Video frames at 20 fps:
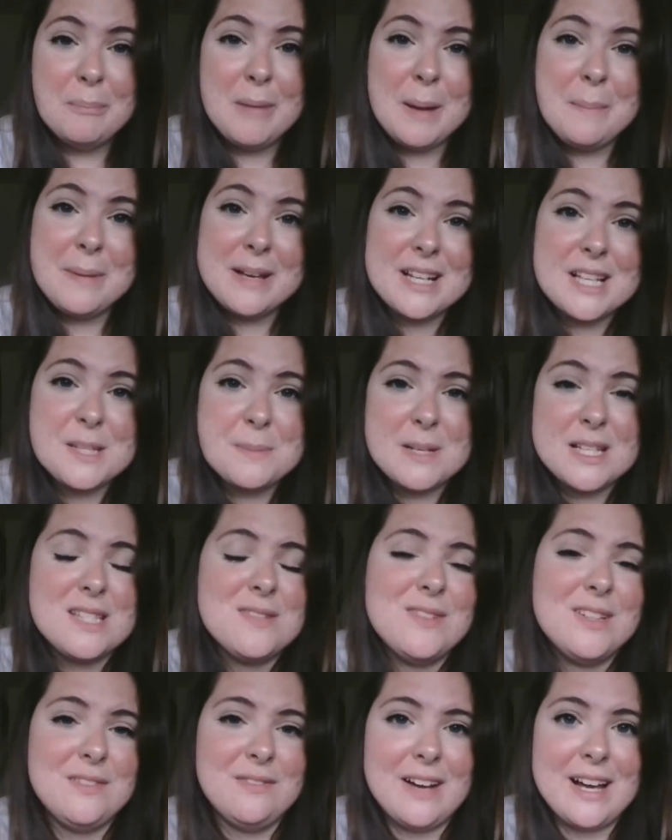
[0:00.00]
My biggest
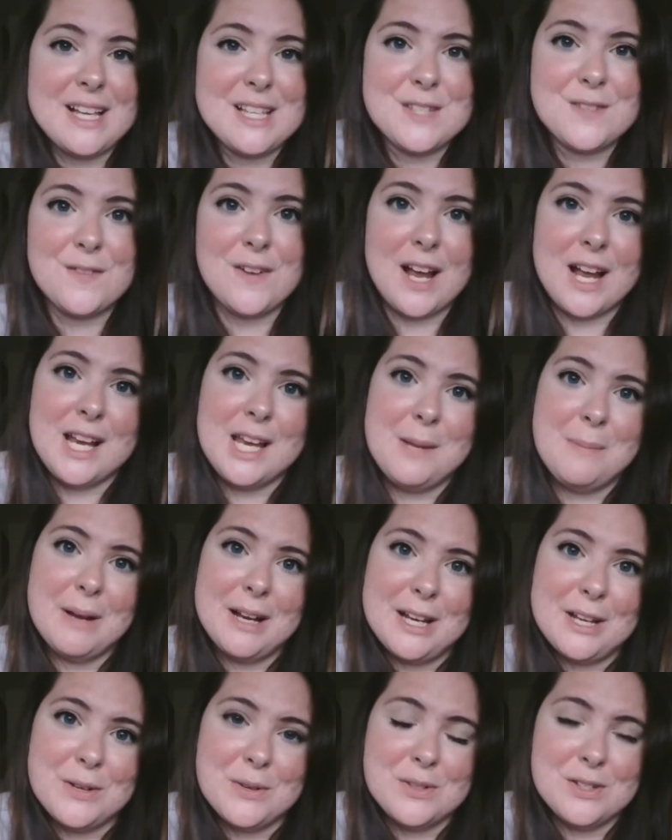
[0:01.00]
piece of advice for
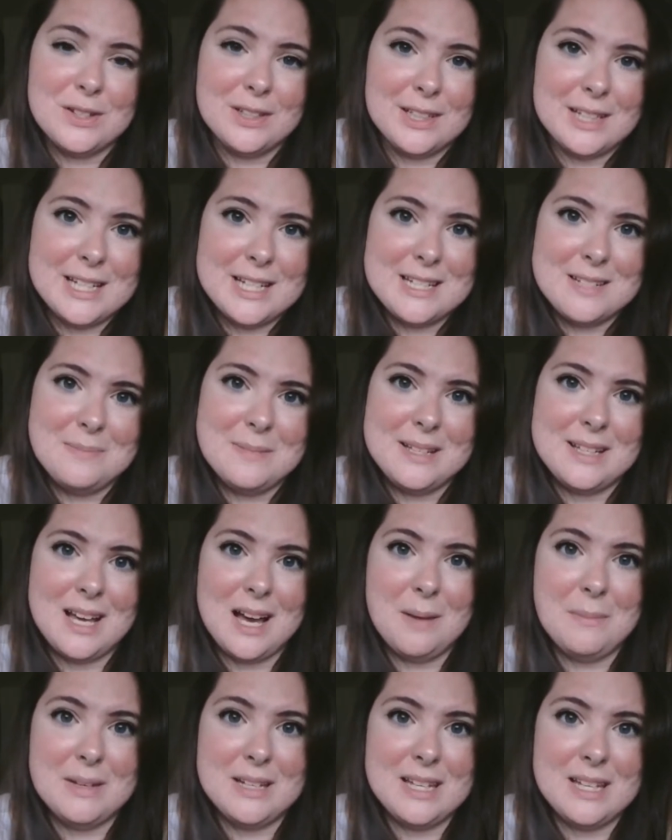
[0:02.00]
anybody who's looking to
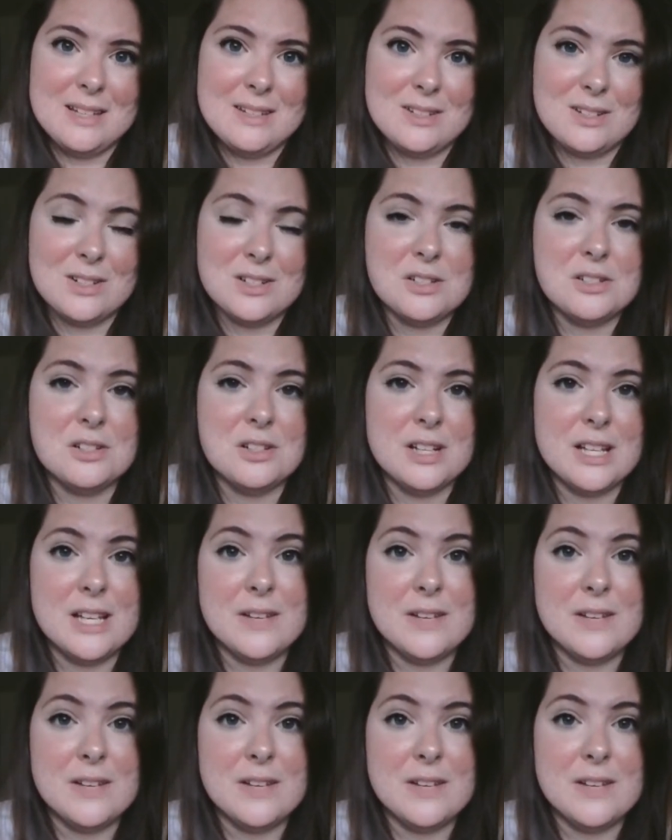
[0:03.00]
become an intern or